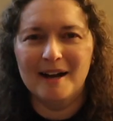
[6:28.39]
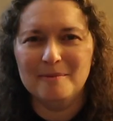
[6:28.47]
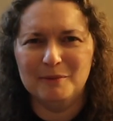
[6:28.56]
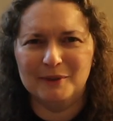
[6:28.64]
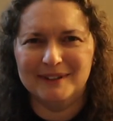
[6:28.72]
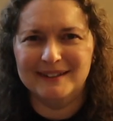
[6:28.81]

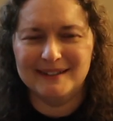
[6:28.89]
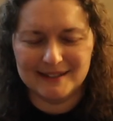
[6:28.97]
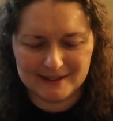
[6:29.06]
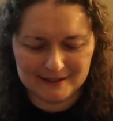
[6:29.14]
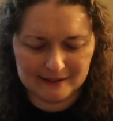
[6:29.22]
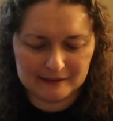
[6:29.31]
I'm really
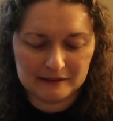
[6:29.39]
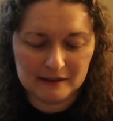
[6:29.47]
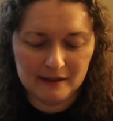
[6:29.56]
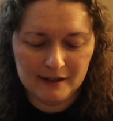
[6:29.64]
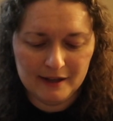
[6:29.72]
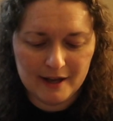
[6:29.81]
tired.
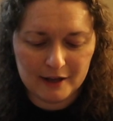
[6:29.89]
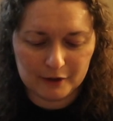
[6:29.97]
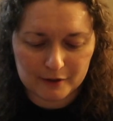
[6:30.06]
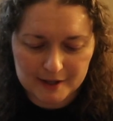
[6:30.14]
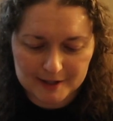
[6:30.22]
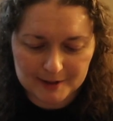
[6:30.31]

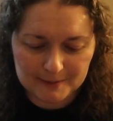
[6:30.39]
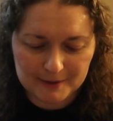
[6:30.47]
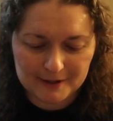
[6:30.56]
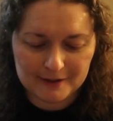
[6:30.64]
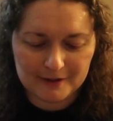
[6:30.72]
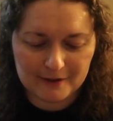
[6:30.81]
Crisp
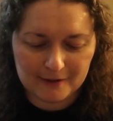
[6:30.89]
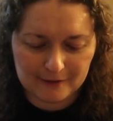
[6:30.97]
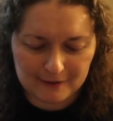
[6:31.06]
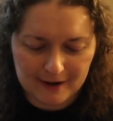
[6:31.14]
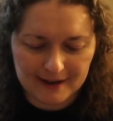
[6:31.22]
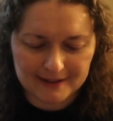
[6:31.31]

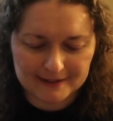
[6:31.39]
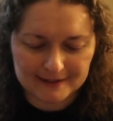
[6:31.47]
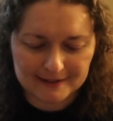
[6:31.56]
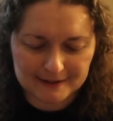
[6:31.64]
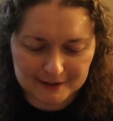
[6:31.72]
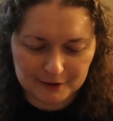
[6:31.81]

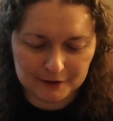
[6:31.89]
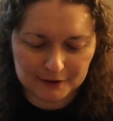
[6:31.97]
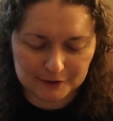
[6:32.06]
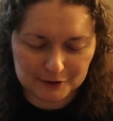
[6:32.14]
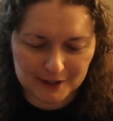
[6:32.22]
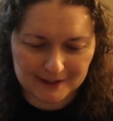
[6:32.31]
rice
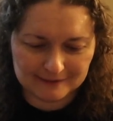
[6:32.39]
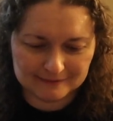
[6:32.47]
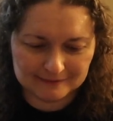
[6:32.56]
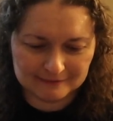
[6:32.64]
cereal treat.